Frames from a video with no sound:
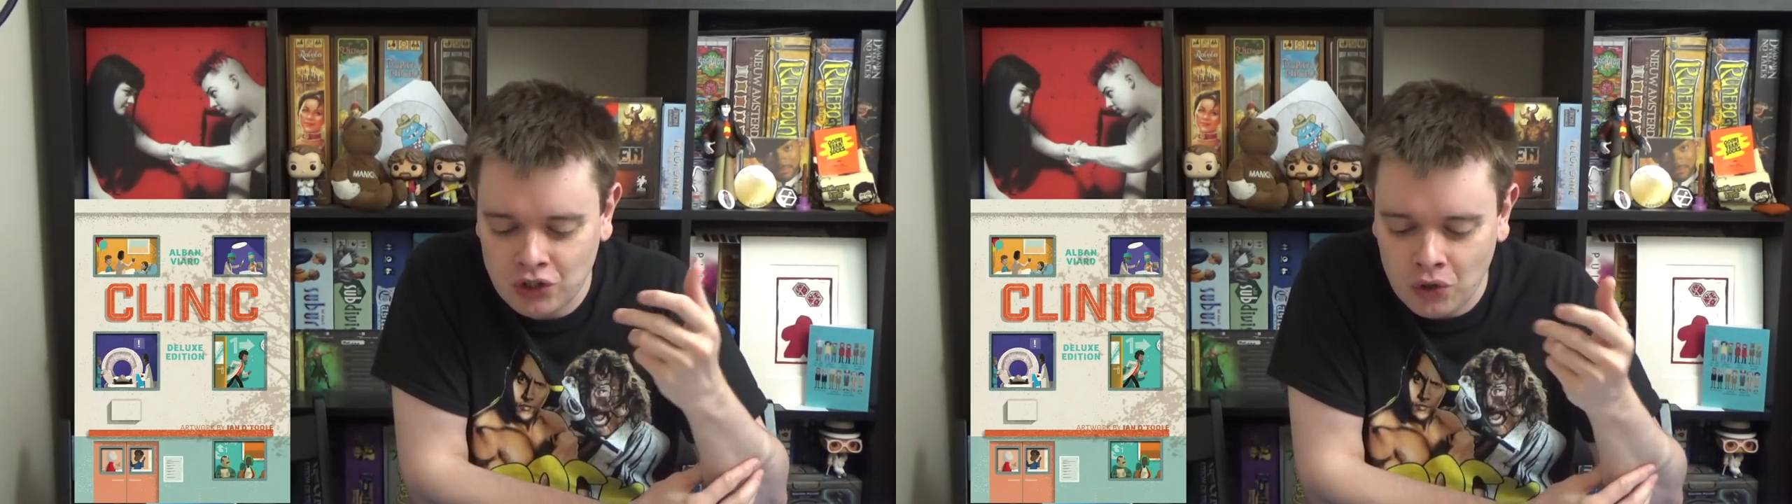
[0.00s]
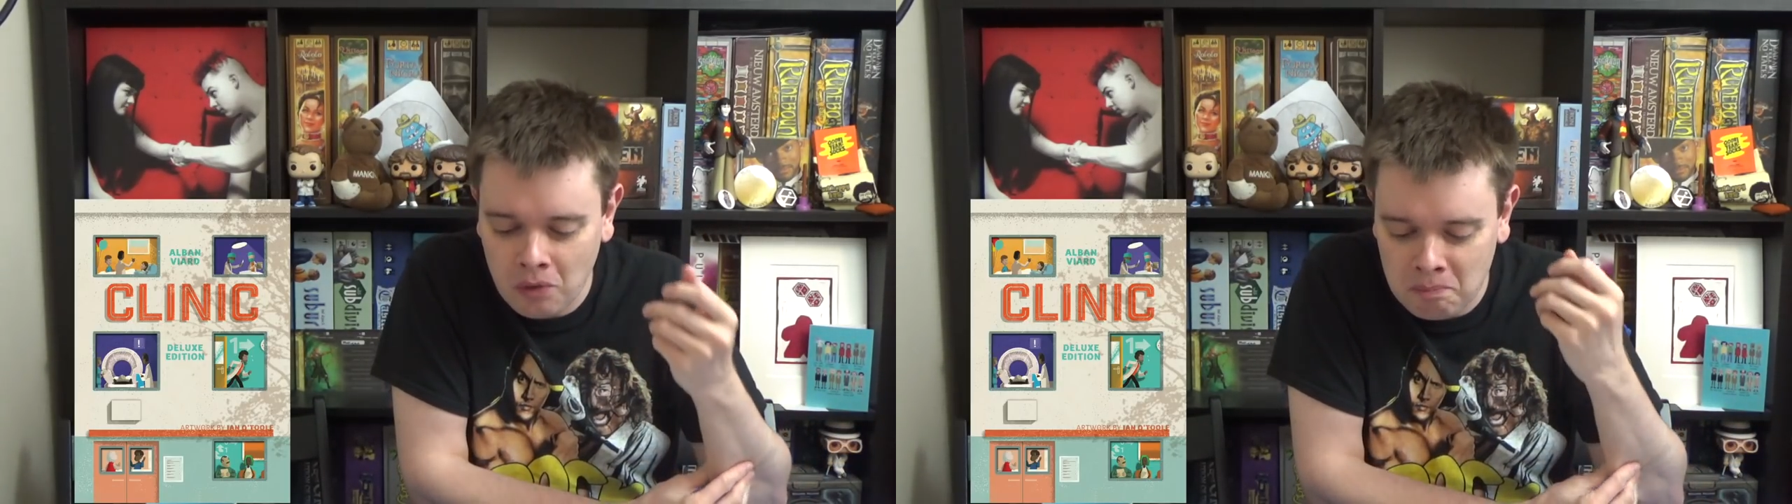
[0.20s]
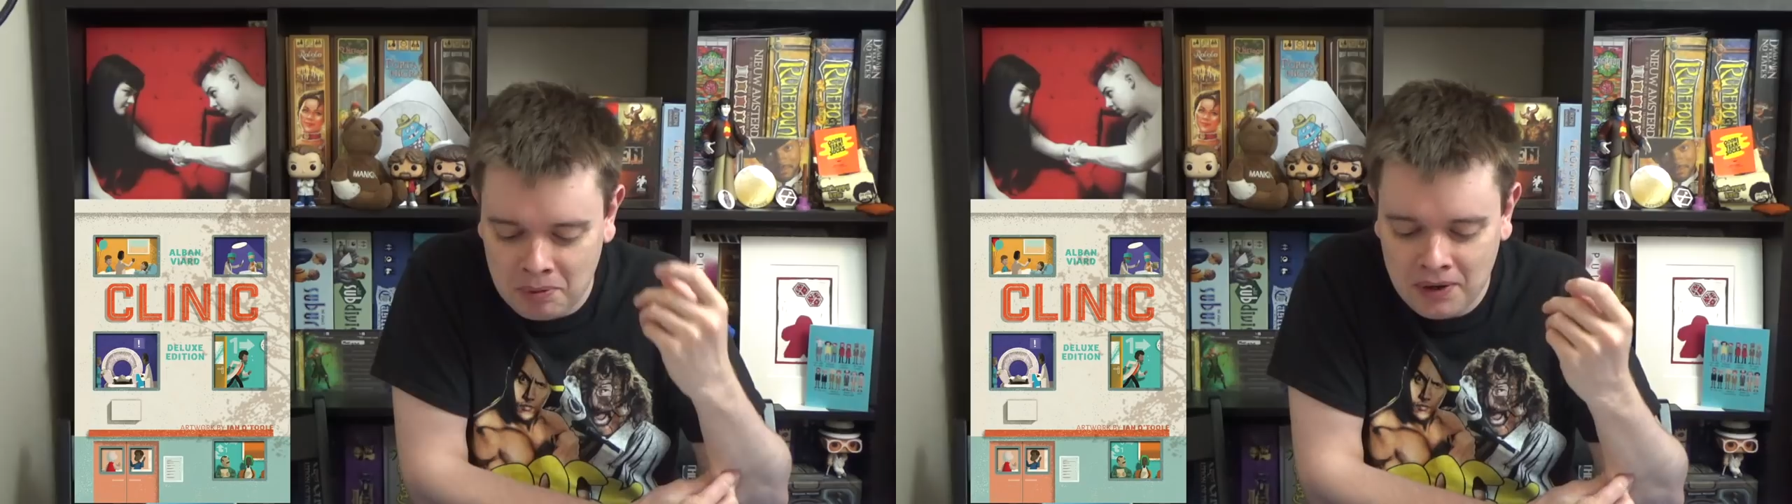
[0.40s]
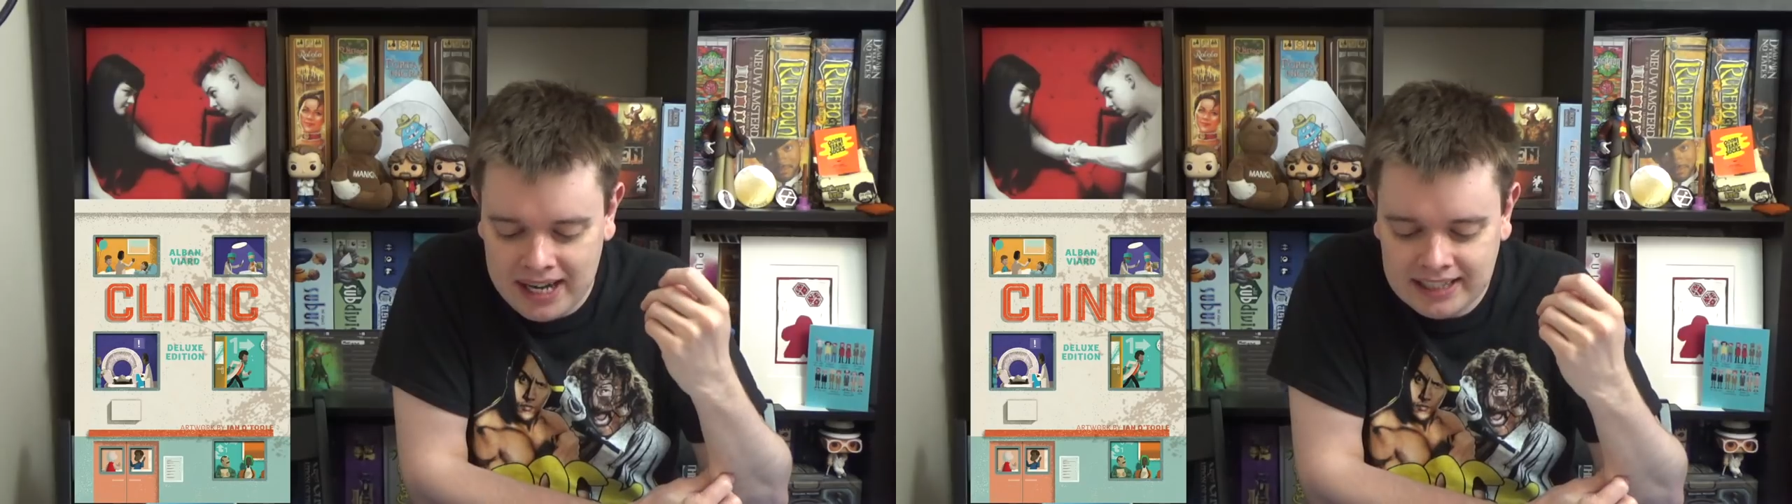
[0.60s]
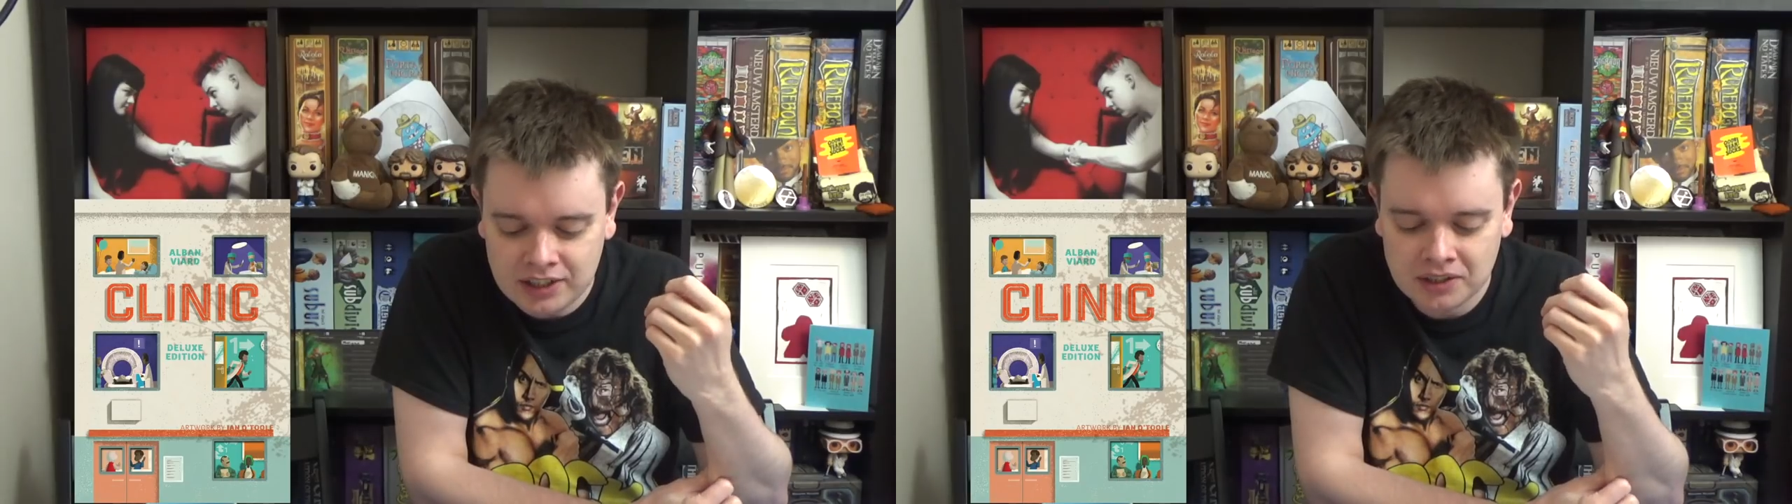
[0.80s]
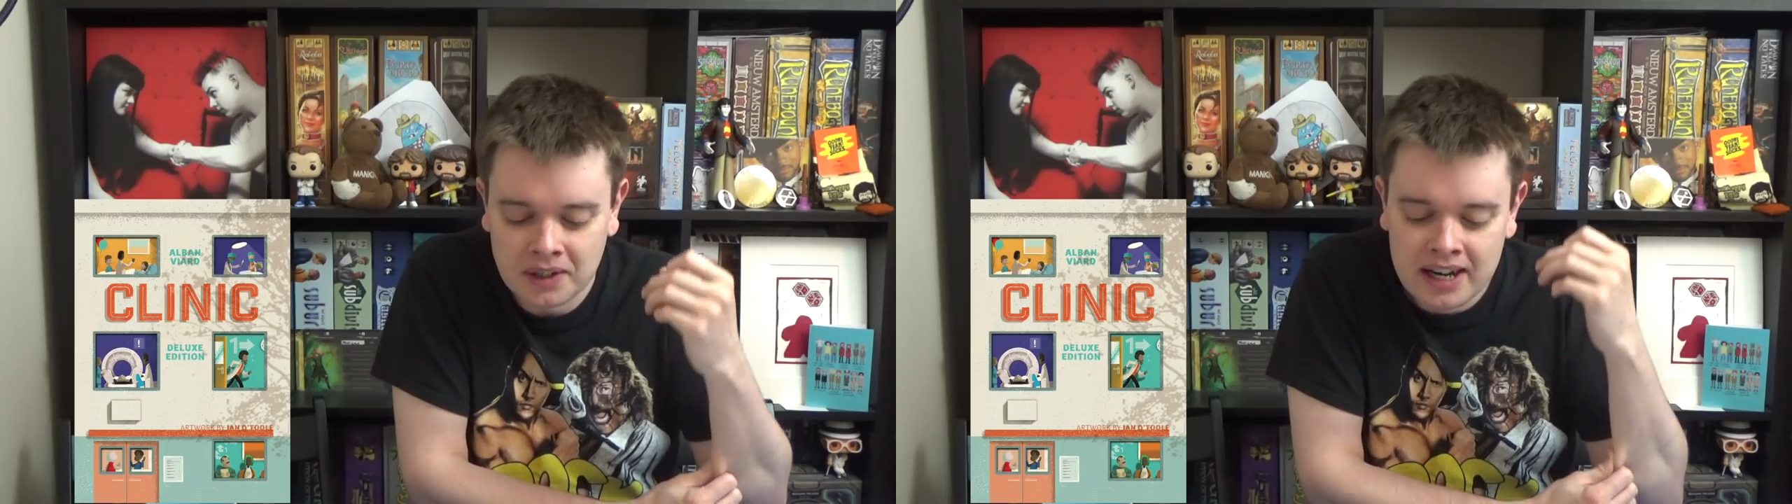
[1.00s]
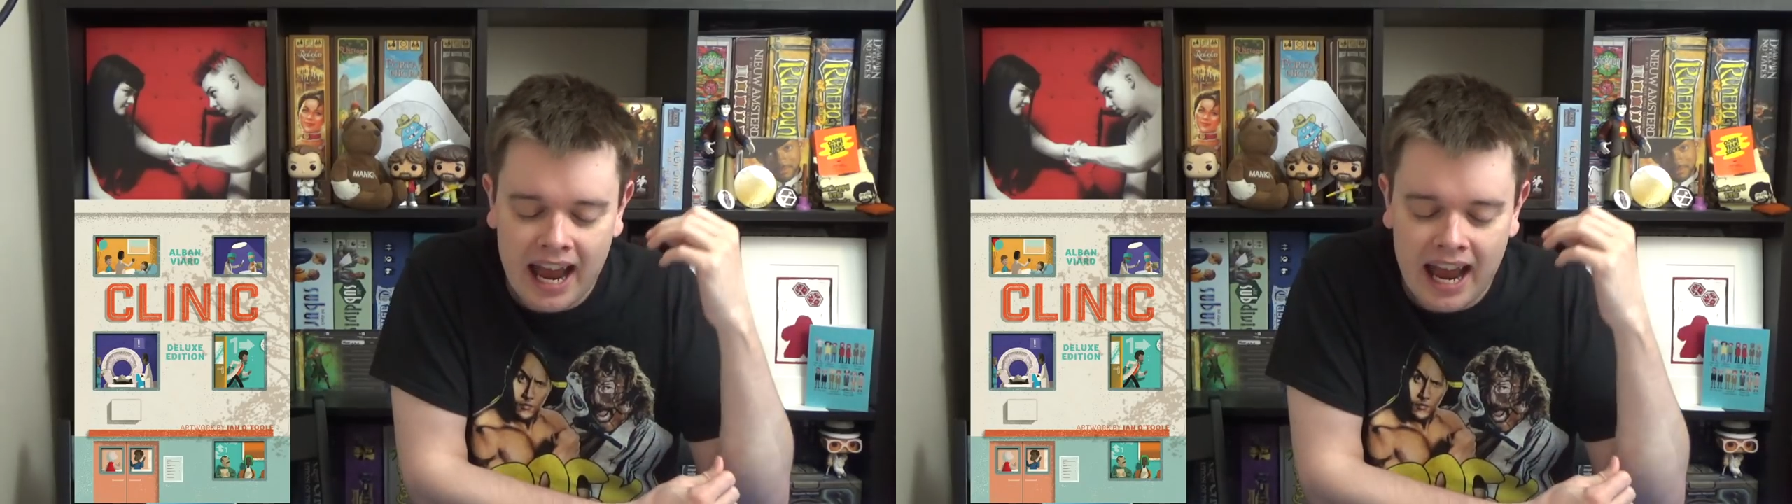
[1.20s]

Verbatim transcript: you're put into.